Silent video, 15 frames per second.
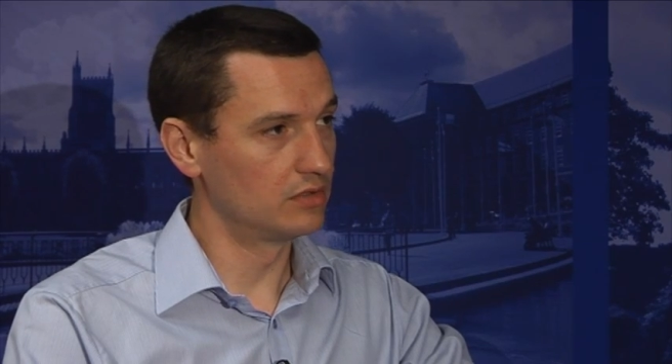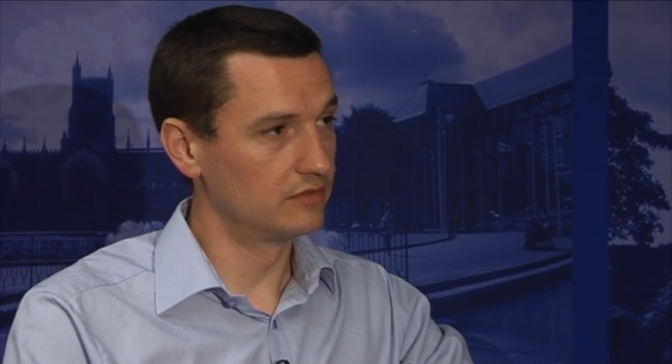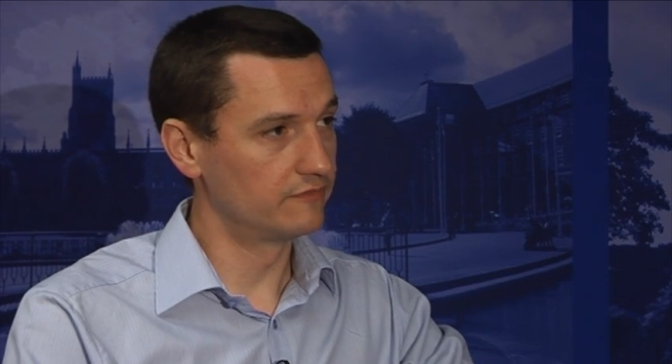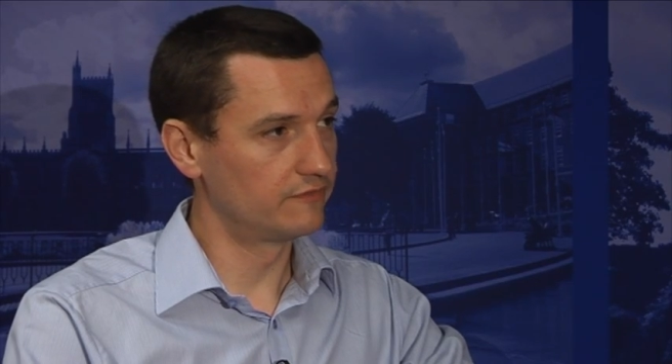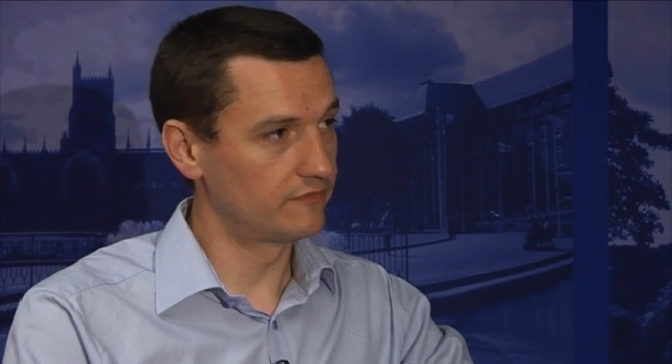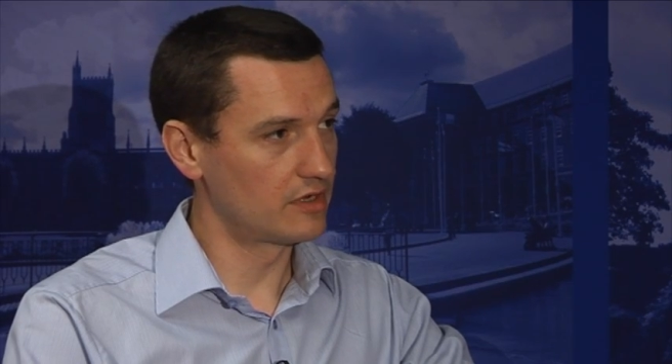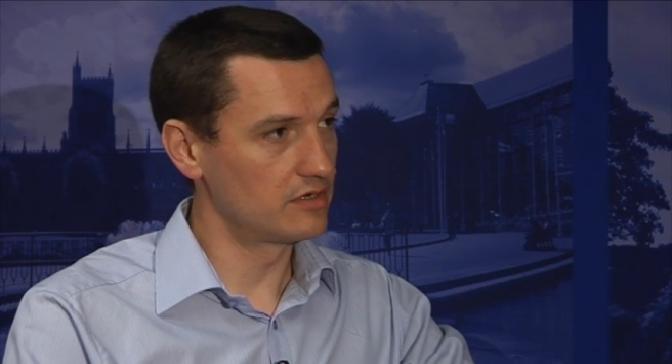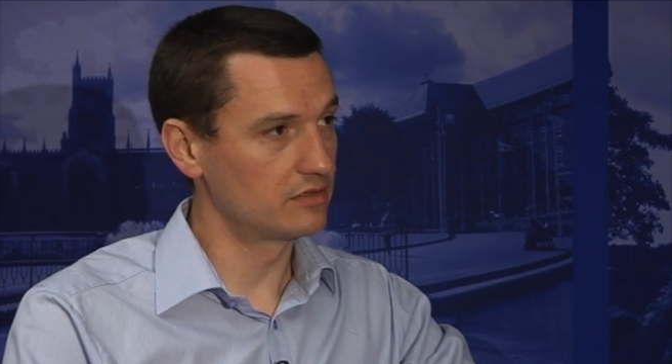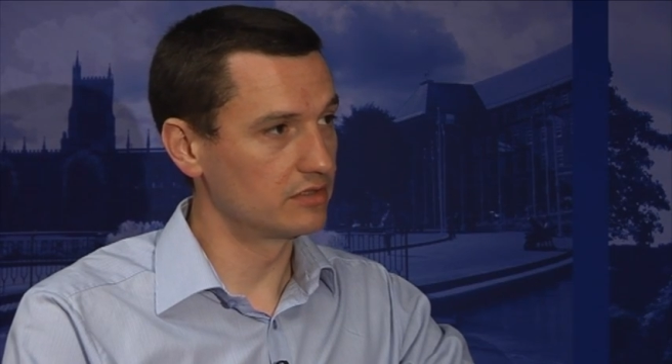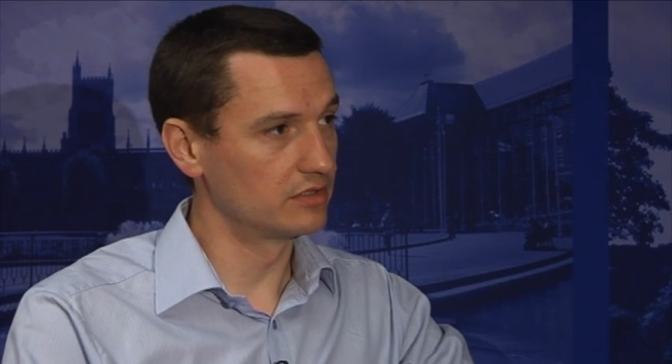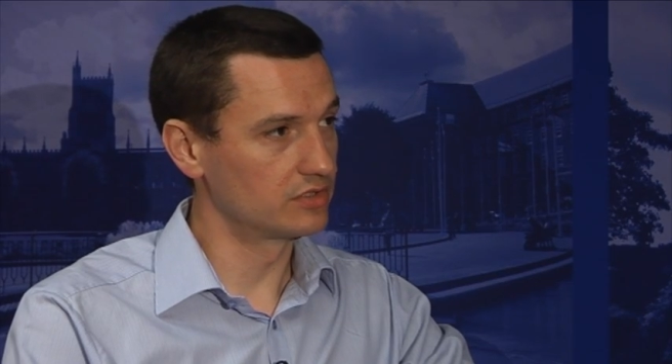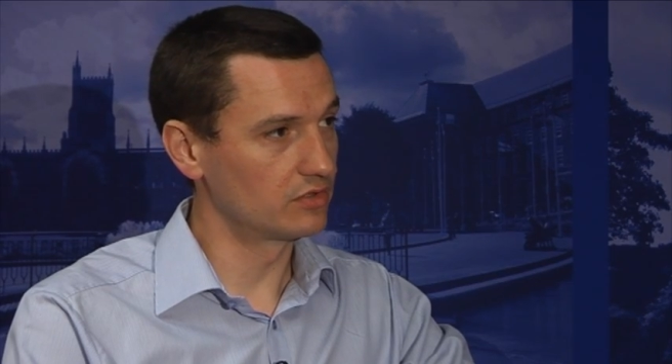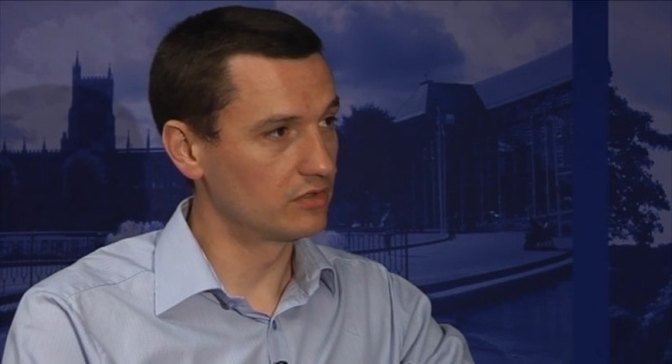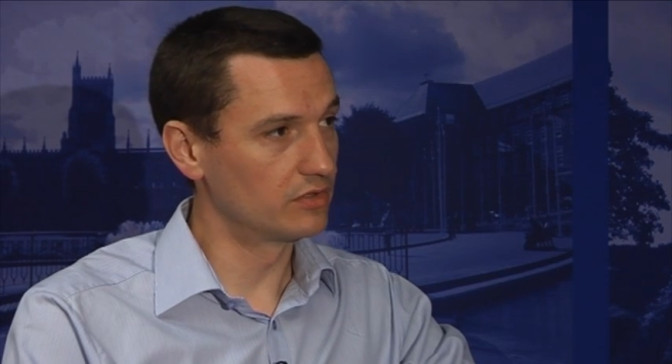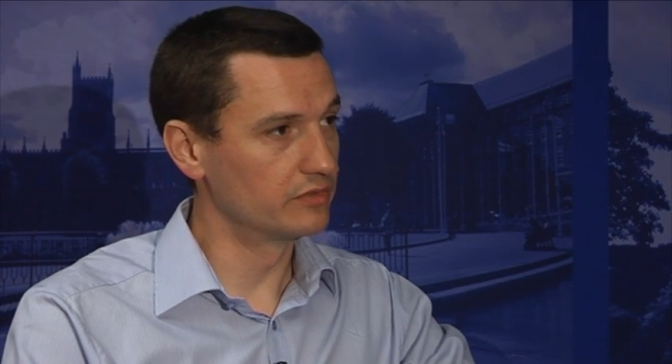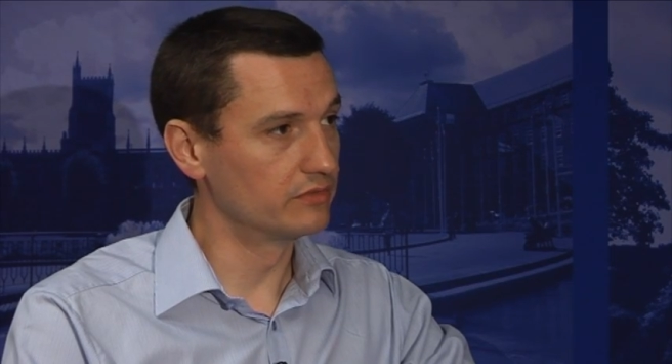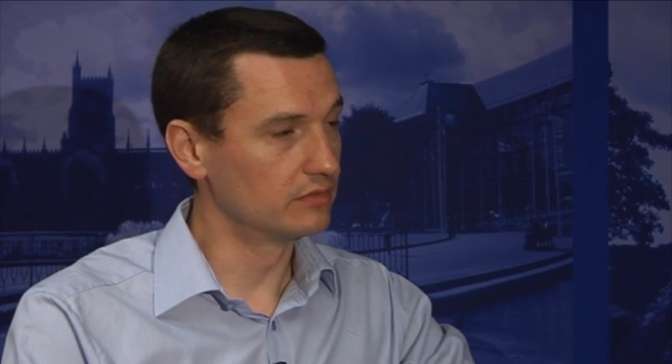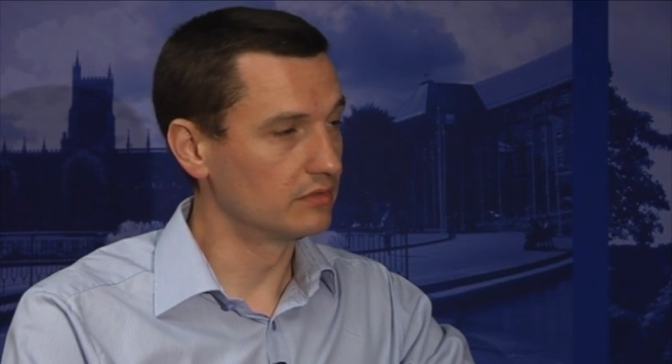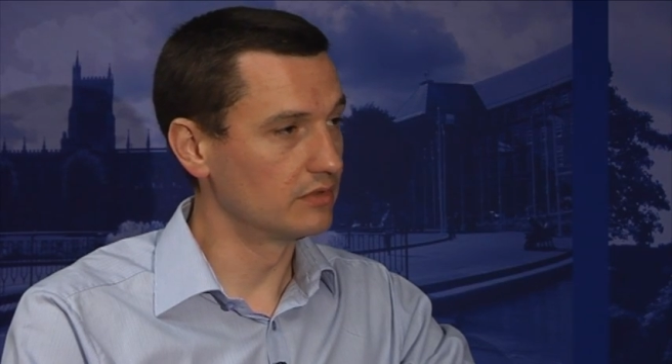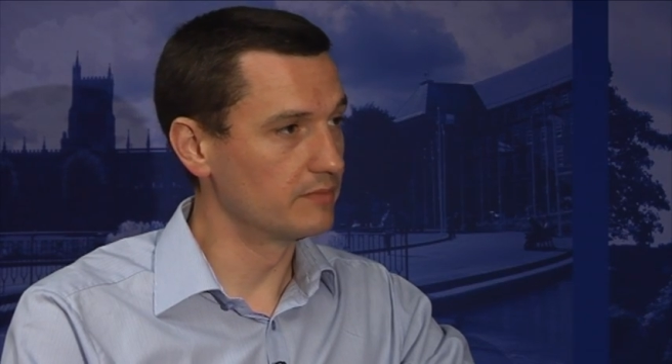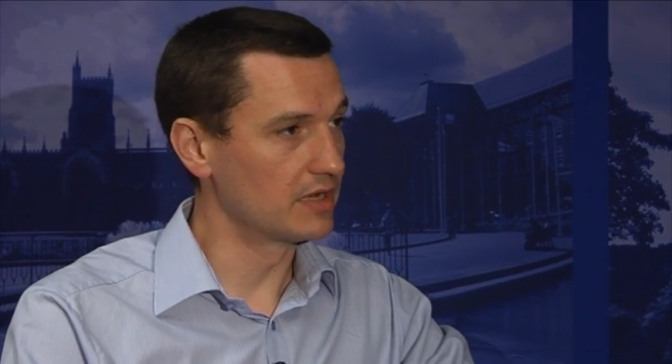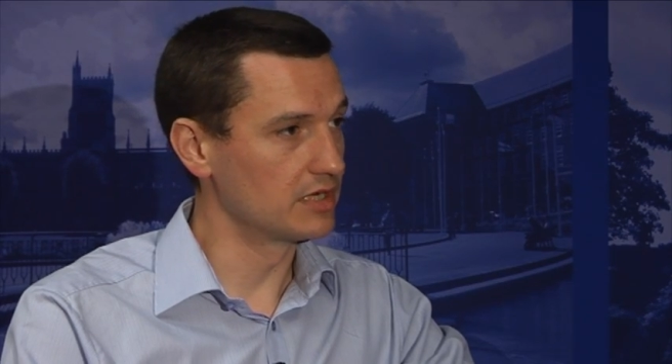and focus on
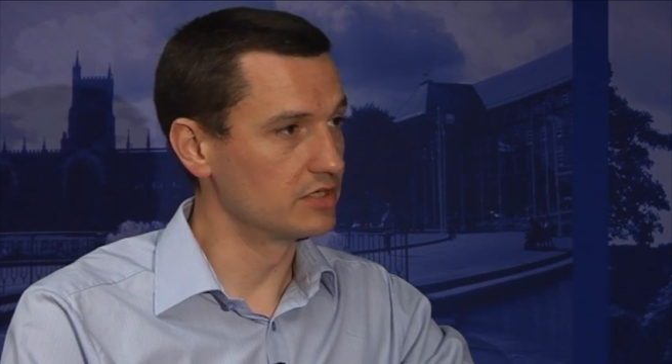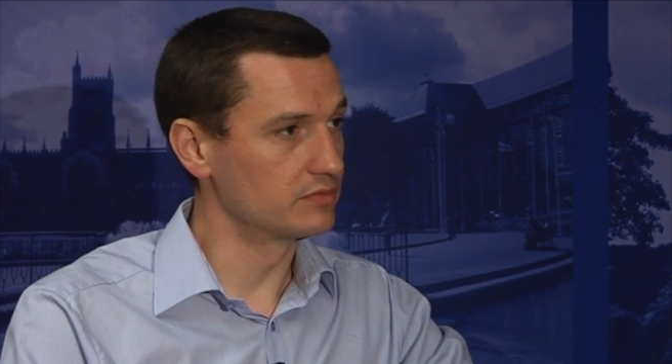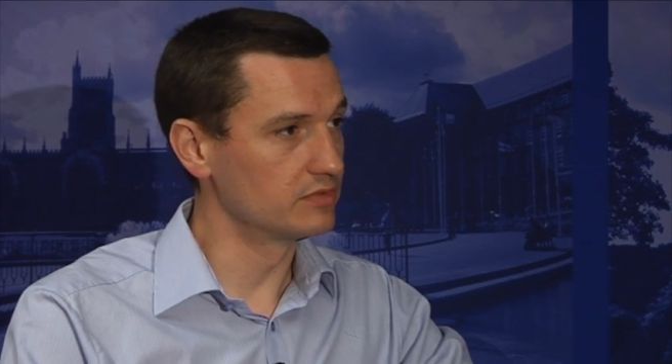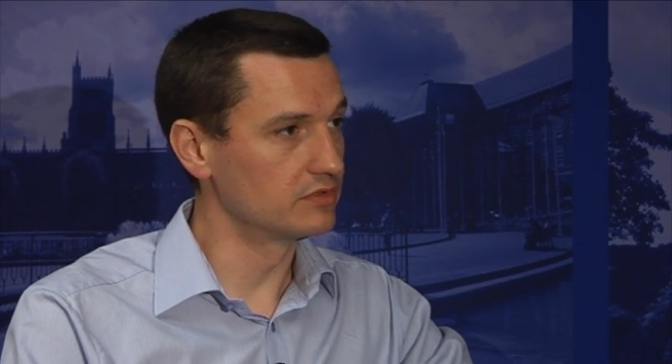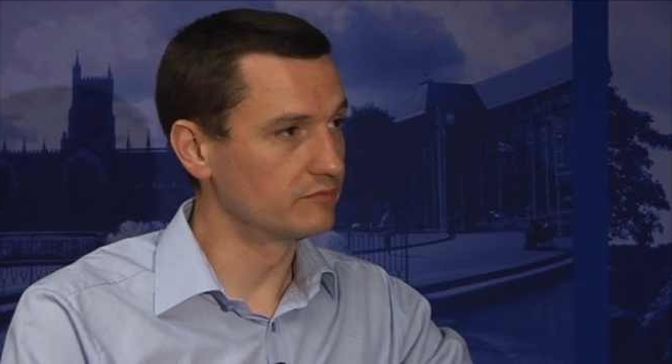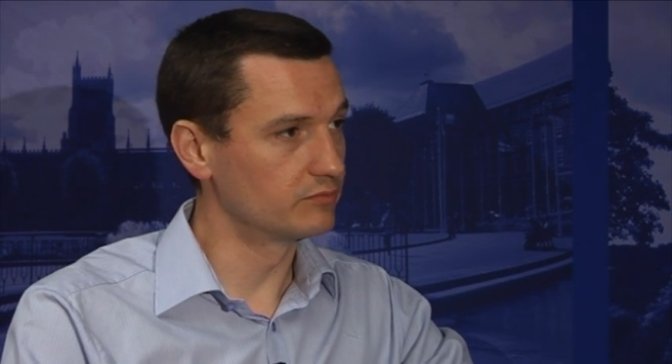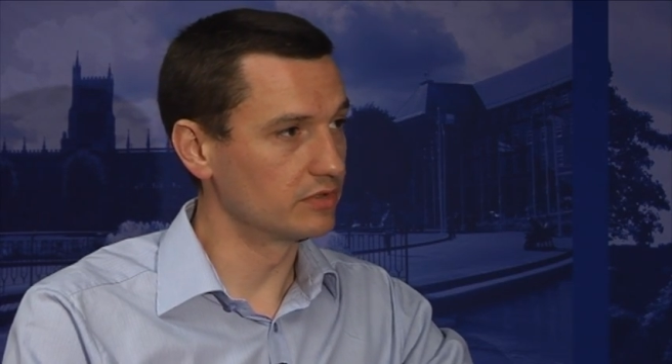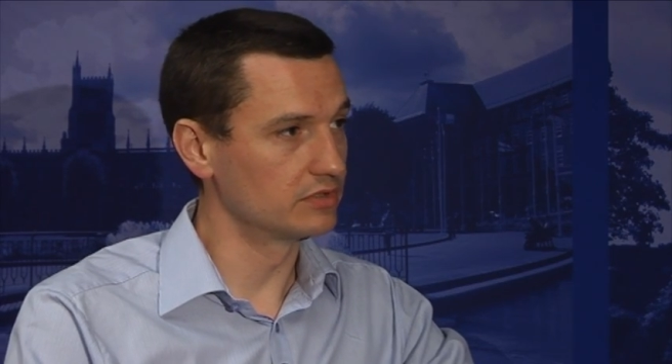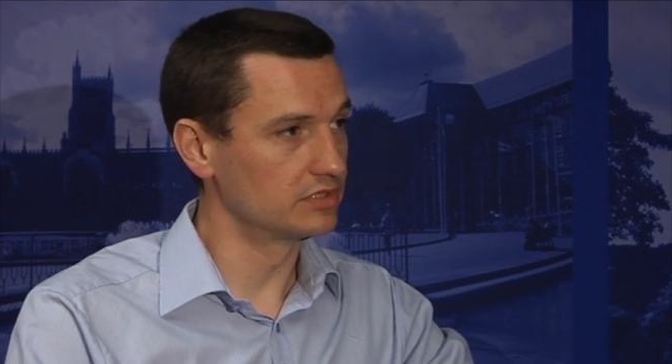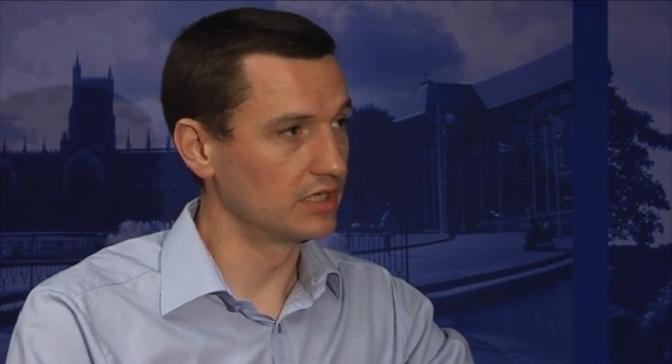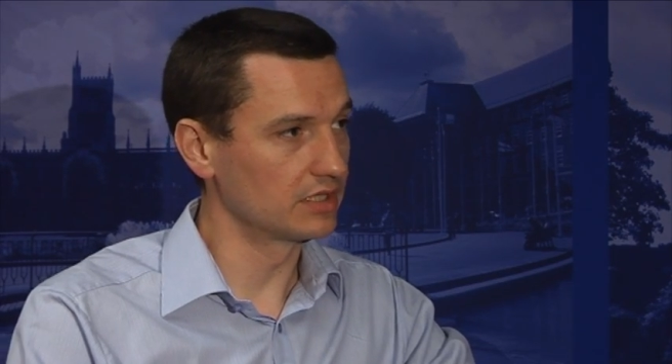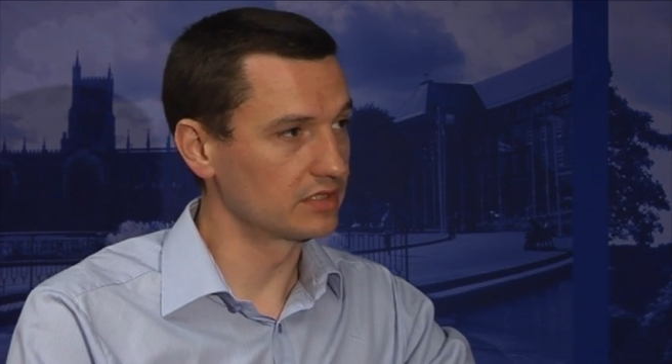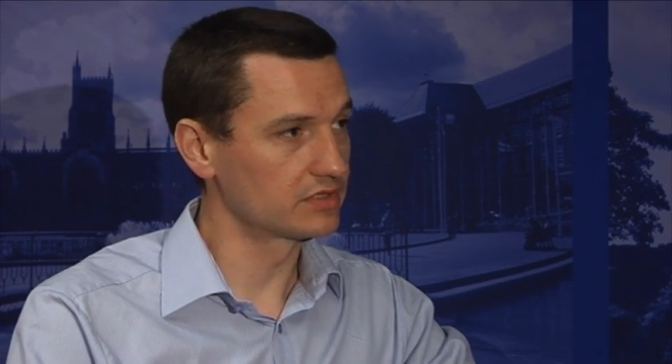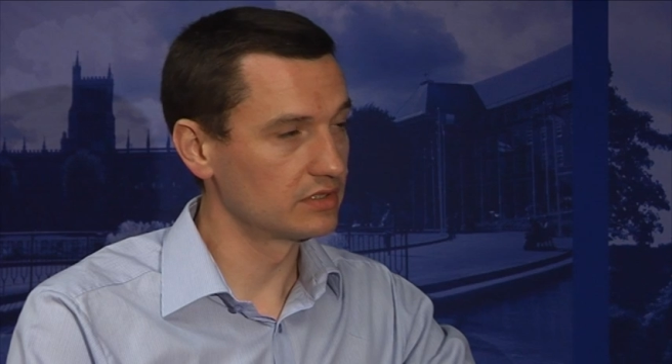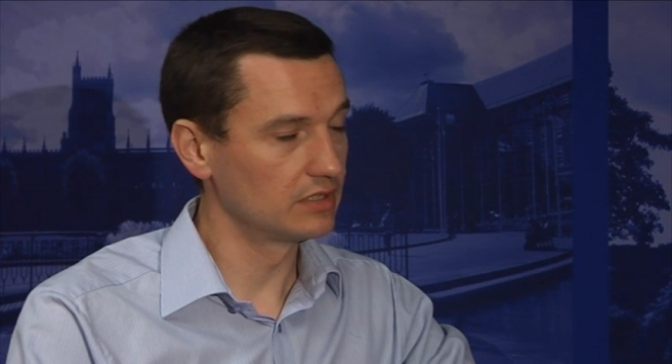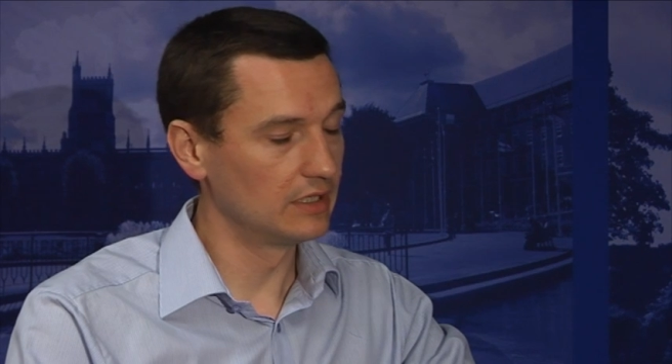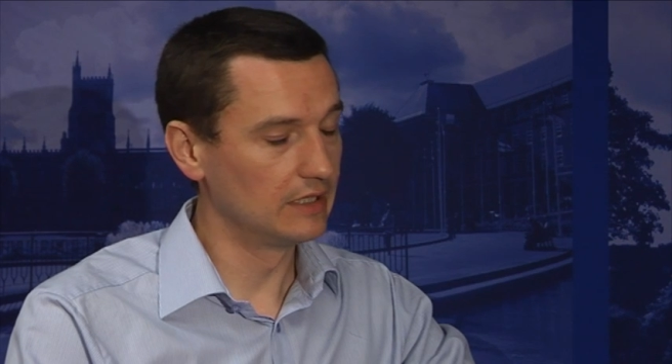the management of projects.